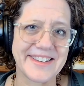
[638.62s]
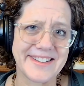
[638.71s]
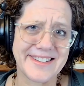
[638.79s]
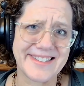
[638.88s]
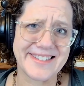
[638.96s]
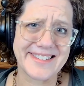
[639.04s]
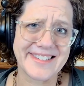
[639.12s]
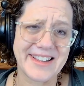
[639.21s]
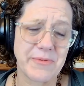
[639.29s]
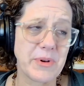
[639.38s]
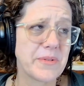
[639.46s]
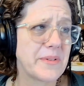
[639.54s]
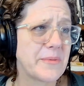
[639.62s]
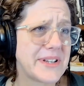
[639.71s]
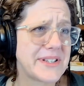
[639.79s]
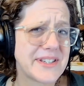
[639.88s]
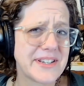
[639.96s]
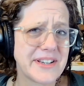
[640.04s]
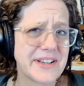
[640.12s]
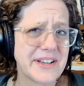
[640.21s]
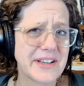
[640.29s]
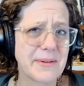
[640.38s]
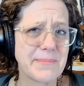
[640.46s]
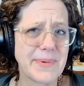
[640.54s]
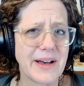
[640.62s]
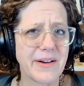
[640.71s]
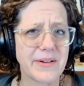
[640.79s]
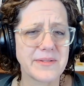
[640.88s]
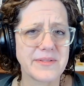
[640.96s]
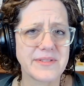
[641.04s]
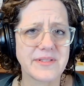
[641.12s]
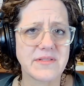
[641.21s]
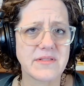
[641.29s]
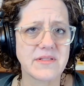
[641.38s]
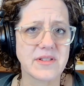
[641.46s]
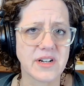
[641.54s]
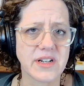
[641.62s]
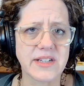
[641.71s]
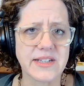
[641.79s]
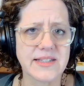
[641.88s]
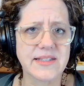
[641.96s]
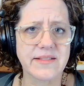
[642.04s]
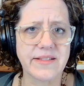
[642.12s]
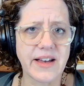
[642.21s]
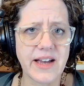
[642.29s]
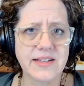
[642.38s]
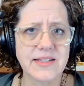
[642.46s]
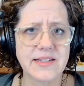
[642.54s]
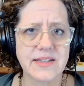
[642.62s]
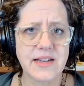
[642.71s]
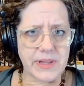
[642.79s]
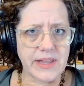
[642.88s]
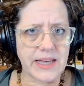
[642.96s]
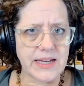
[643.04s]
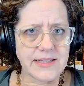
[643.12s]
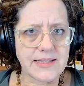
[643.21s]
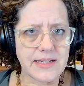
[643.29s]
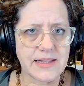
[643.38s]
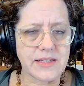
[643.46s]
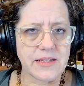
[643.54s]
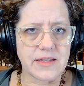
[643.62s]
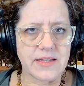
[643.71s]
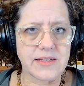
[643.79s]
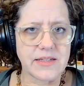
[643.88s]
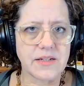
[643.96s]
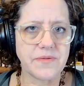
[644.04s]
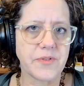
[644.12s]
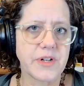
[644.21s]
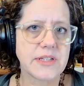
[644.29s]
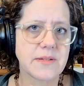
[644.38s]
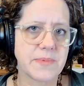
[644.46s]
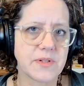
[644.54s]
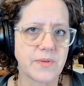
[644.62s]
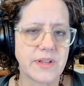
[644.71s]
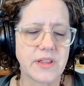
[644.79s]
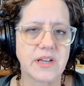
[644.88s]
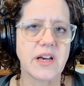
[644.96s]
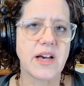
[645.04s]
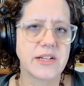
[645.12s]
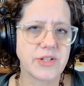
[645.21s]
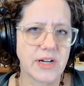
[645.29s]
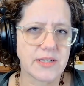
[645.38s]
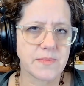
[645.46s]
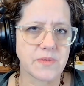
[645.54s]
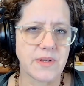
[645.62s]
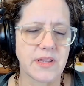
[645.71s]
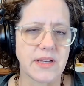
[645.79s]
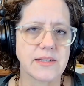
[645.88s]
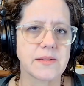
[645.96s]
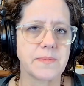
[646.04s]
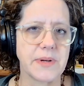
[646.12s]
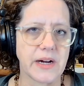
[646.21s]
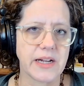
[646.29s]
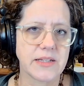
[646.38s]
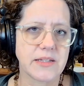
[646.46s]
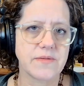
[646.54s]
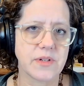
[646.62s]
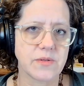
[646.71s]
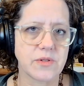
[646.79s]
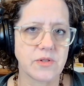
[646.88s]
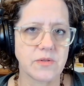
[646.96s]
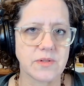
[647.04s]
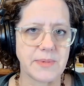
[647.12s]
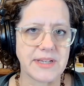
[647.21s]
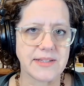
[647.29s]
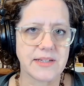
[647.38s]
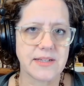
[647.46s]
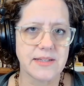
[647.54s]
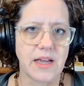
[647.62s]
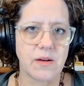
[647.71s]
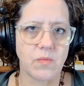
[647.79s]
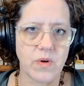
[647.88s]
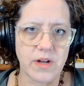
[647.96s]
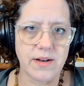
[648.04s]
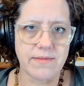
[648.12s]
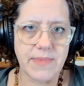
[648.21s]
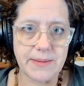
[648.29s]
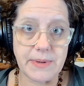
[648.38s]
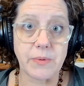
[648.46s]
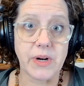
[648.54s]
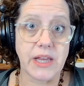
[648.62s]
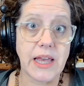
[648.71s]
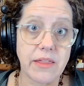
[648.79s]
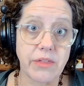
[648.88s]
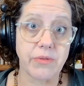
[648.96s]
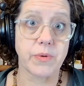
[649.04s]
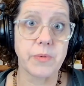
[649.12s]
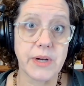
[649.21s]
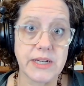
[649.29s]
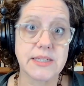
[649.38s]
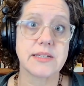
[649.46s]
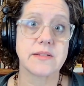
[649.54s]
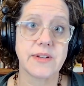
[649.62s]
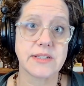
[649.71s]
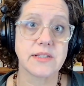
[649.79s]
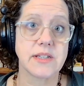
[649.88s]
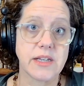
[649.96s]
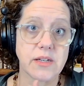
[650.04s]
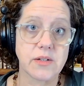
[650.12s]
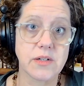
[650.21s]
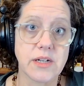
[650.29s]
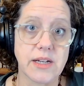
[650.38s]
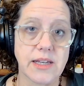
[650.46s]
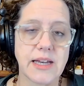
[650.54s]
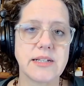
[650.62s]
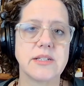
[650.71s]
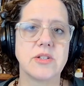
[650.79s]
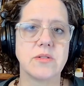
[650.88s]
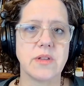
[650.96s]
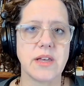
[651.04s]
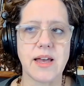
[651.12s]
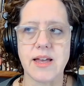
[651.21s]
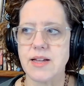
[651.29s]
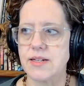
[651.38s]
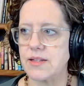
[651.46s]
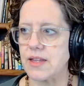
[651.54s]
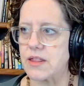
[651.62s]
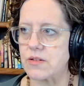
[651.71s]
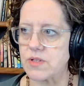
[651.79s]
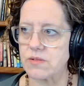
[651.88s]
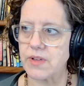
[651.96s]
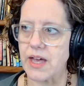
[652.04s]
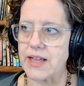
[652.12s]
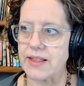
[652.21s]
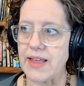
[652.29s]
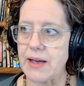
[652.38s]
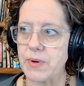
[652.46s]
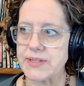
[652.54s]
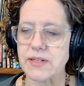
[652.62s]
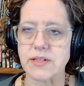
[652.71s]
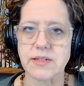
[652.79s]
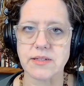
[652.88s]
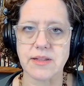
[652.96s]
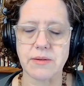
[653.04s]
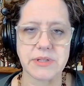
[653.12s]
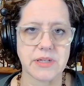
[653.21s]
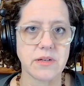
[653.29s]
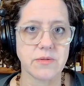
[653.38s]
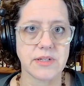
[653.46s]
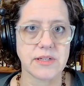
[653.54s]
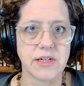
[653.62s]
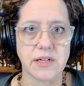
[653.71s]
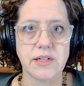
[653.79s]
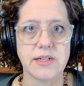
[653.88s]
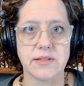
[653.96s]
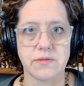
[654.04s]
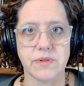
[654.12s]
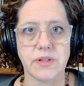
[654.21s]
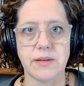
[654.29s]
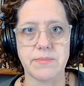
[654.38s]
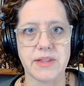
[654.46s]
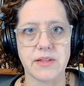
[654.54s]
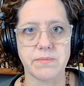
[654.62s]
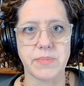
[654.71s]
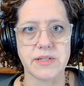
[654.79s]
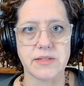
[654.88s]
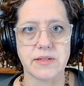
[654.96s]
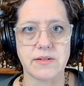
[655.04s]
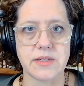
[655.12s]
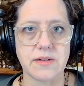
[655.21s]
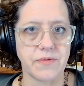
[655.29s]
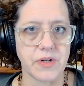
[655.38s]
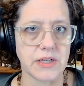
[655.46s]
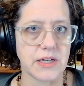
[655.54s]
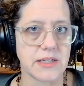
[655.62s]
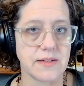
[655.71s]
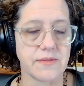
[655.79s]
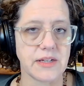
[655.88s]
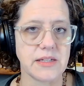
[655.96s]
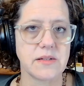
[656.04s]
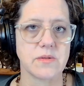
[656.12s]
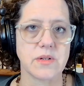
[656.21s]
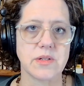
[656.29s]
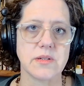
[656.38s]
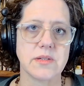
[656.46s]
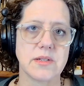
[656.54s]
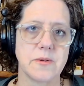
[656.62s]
Yeah. Well, we talk about darkness a lot, but like I said, the difference between the contrast between the experience of those two spaces, and one made me want to get through it as fast as I could and get to the end. Like there's a lot, and that wasn't using darkness really, but different kinds of light sources.